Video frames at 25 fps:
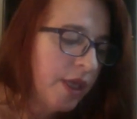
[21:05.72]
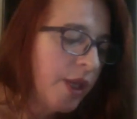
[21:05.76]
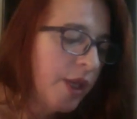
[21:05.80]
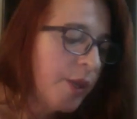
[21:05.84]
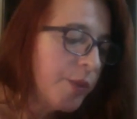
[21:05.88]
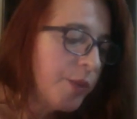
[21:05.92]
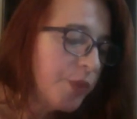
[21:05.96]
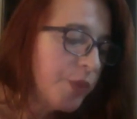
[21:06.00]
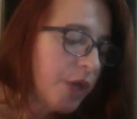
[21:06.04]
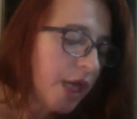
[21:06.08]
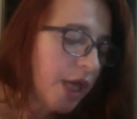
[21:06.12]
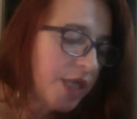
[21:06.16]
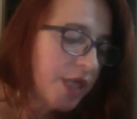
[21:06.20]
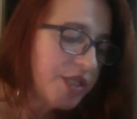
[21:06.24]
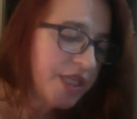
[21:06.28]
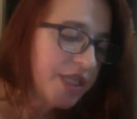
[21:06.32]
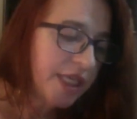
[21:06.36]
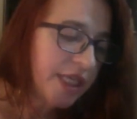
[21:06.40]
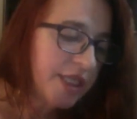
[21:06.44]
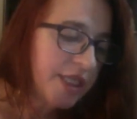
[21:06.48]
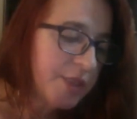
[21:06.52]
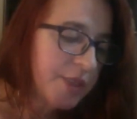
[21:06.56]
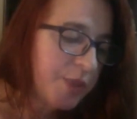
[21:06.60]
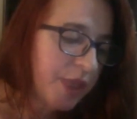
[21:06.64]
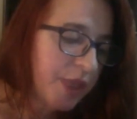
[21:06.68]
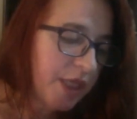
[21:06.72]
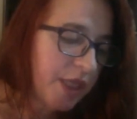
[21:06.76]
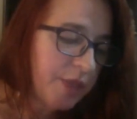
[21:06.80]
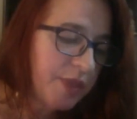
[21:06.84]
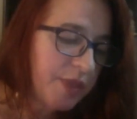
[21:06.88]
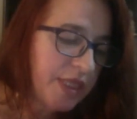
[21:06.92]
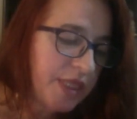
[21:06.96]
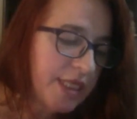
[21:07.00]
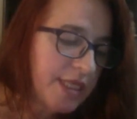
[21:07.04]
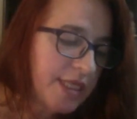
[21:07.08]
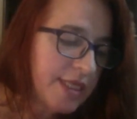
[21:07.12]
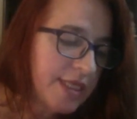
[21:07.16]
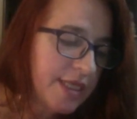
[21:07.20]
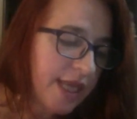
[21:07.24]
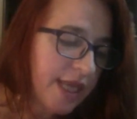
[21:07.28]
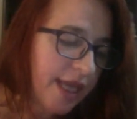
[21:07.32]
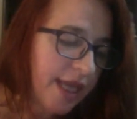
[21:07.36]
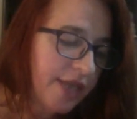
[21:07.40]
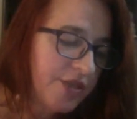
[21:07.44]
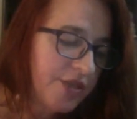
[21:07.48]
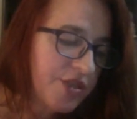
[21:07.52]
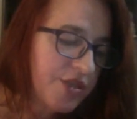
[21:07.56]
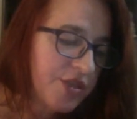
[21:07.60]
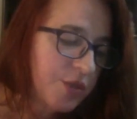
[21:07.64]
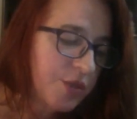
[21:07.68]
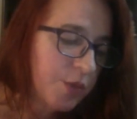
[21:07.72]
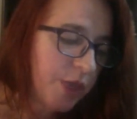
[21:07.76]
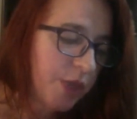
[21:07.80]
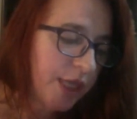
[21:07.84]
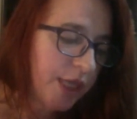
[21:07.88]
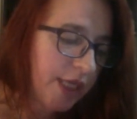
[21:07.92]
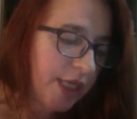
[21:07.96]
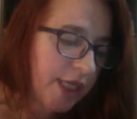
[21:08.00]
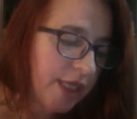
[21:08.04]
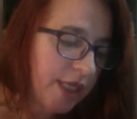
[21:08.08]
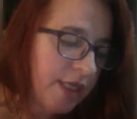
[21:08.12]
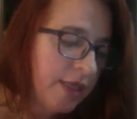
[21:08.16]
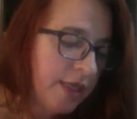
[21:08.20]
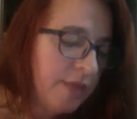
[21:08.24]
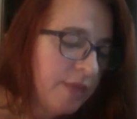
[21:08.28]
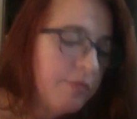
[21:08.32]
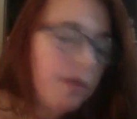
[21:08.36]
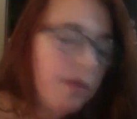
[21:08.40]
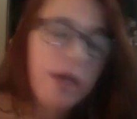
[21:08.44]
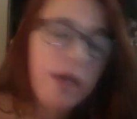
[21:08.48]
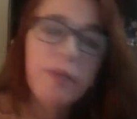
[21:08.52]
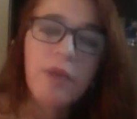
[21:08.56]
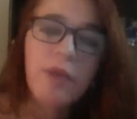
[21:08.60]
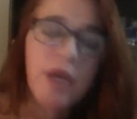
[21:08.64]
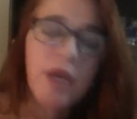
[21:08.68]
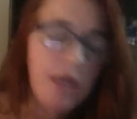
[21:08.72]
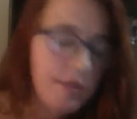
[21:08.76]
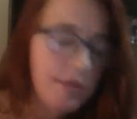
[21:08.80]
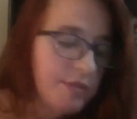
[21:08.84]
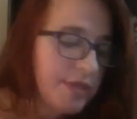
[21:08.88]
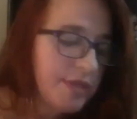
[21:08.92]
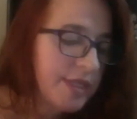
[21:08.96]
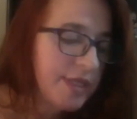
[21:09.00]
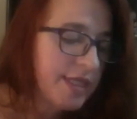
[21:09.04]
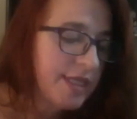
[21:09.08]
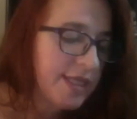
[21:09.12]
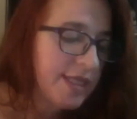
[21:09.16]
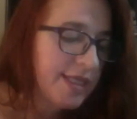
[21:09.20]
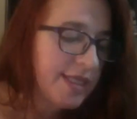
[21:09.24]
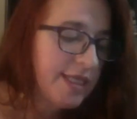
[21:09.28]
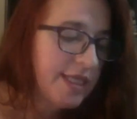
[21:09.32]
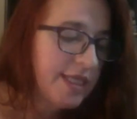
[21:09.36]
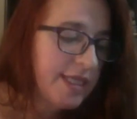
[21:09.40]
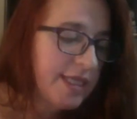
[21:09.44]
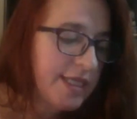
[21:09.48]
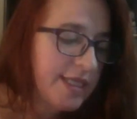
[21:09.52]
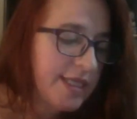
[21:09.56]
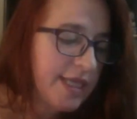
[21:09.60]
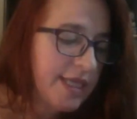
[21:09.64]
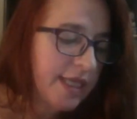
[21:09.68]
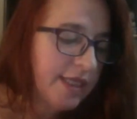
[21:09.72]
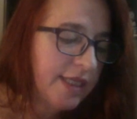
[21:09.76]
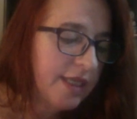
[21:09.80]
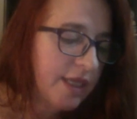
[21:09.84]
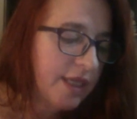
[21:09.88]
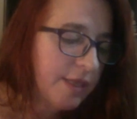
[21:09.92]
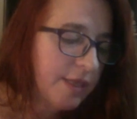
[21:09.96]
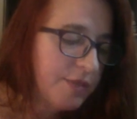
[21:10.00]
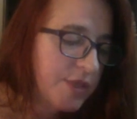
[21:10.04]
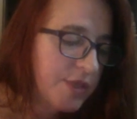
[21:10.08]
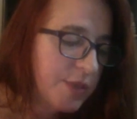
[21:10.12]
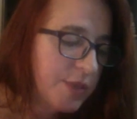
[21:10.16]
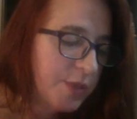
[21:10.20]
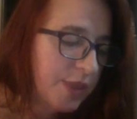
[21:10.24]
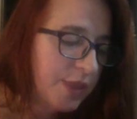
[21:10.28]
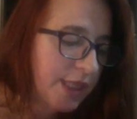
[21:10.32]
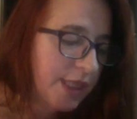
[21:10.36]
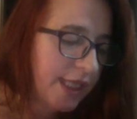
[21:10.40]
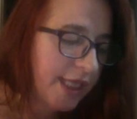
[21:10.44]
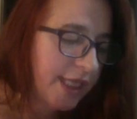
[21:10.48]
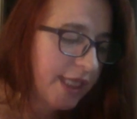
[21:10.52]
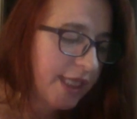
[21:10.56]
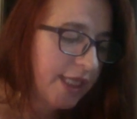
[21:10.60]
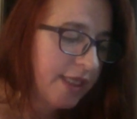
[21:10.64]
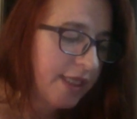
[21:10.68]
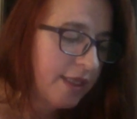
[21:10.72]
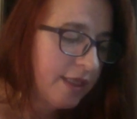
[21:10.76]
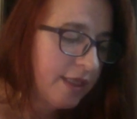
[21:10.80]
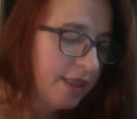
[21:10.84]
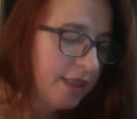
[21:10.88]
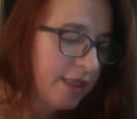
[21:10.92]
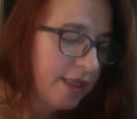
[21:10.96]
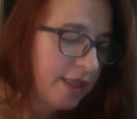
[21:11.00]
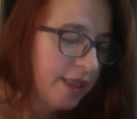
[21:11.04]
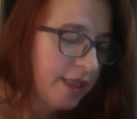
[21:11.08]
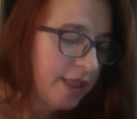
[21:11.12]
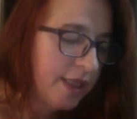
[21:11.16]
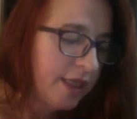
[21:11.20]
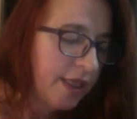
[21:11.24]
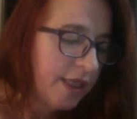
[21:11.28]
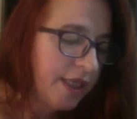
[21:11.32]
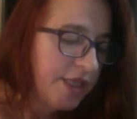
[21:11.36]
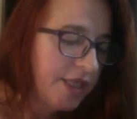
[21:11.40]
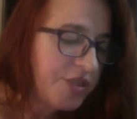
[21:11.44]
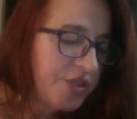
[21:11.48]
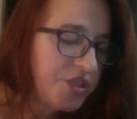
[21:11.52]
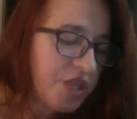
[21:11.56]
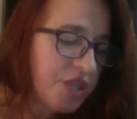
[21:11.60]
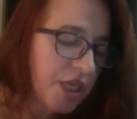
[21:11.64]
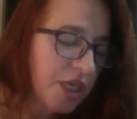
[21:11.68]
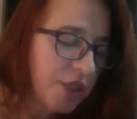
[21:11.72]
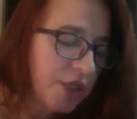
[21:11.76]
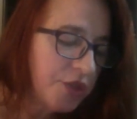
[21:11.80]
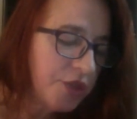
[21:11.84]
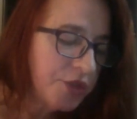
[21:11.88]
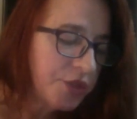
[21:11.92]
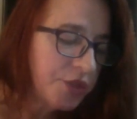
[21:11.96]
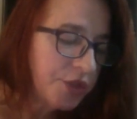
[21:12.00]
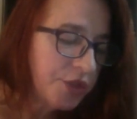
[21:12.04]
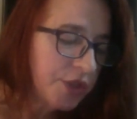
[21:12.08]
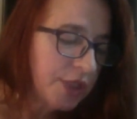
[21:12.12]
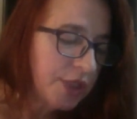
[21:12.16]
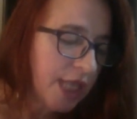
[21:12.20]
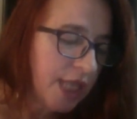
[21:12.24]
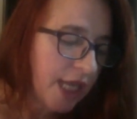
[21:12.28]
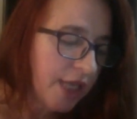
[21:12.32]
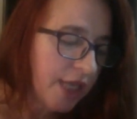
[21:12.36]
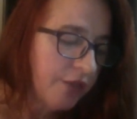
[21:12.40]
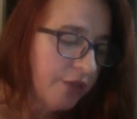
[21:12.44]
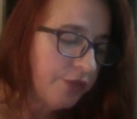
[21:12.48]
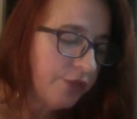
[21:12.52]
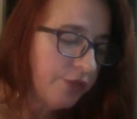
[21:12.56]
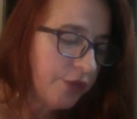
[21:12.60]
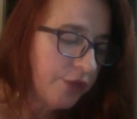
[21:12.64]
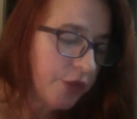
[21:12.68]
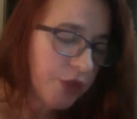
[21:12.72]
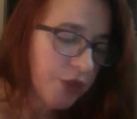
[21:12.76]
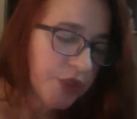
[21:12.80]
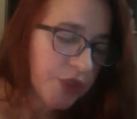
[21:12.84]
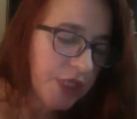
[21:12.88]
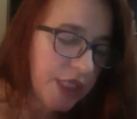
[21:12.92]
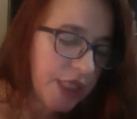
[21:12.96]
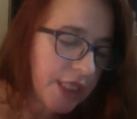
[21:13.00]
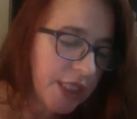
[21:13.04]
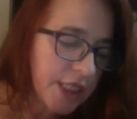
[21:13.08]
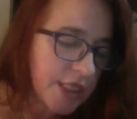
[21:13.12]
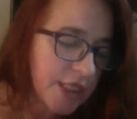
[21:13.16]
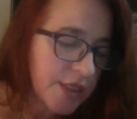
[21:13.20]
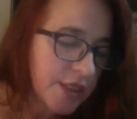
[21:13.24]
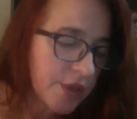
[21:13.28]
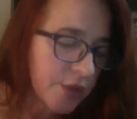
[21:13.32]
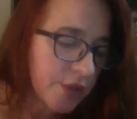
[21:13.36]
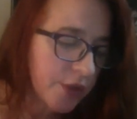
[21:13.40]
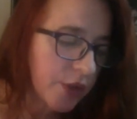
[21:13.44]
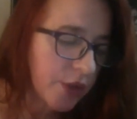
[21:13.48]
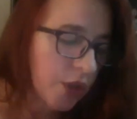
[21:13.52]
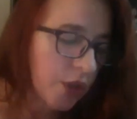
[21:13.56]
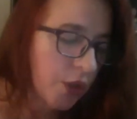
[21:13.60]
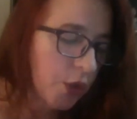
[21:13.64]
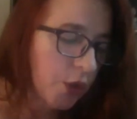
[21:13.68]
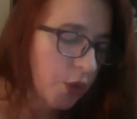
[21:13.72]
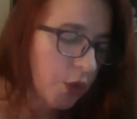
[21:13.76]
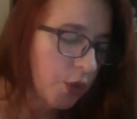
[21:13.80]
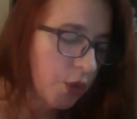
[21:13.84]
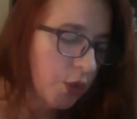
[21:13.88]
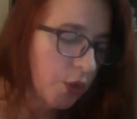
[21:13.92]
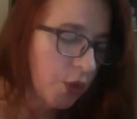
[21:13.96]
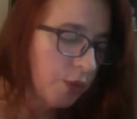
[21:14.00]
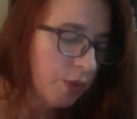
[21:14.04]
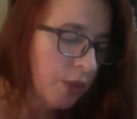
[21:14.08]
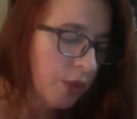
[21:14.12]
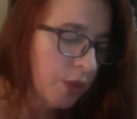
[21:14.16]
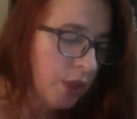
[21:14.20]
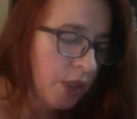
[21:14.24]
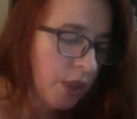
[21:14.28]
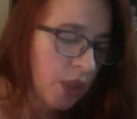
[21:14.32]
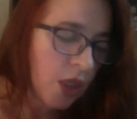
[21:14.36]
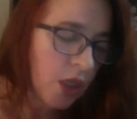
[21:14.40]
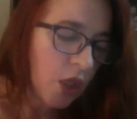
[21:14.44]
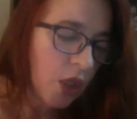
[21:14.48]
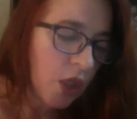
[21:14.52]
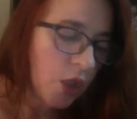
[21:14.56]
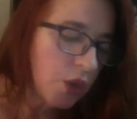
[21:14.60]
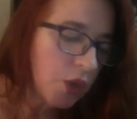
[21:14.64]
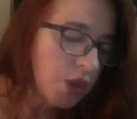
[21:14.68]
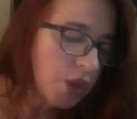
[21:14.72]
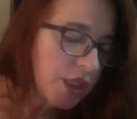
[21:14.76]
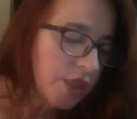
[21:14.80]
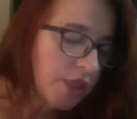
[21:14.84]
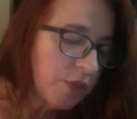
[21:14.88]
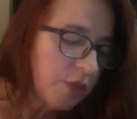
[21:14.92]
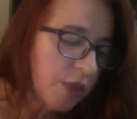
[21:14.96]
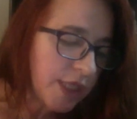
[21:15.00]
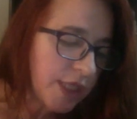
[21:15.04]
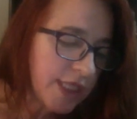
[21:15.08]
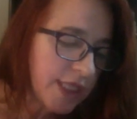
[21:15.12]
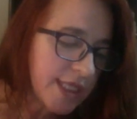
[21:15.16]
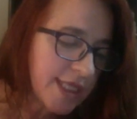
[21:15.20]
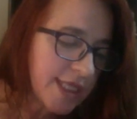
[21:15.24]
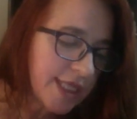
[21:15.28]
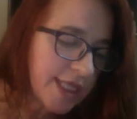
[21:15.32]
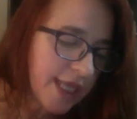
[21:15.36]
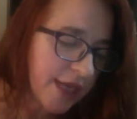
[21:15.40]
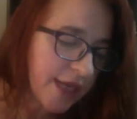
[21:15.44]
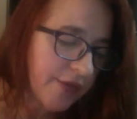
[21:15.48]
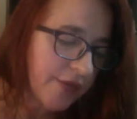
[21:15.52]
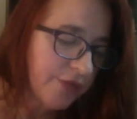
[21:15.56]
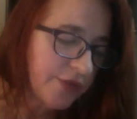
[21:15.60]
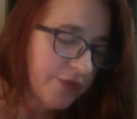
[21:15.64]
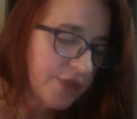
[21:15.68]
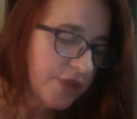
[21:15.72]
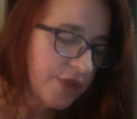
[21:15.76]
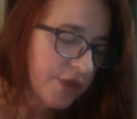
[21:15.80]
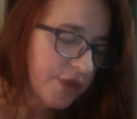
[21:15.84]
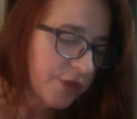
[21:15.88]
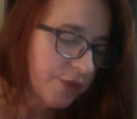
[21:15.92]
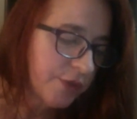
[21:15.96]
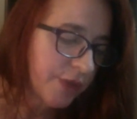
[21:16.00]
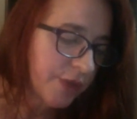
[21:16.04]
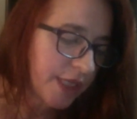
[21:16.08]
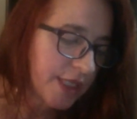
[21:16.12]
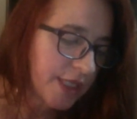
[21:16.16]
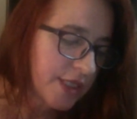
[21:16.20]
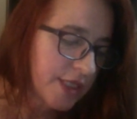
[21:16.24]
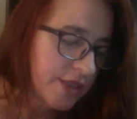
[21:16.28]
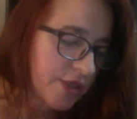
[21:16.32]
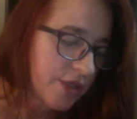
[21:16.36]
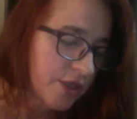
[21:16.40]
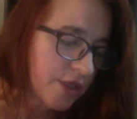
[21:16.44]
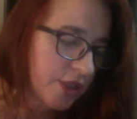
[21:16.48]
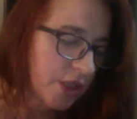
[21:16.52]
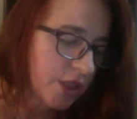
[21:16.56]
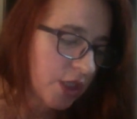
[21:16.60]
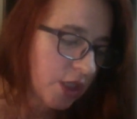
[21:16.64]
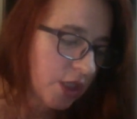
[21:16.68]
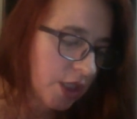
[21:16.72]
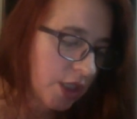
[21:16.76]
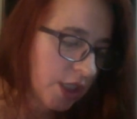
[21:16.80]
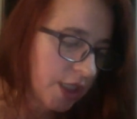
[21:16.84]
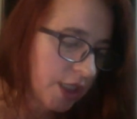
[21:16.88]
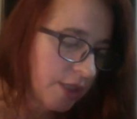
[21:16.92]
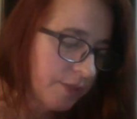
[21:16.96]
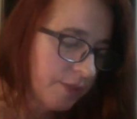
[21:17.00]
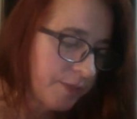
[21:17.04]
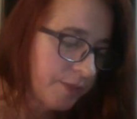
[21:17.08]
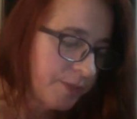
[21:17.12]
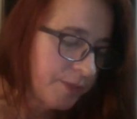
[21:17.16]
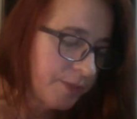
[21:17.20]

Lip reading: Project baby snatched away, my mom's disease had come to play. It juggled her life, her kids, her home. Only one is left, the rest are gone.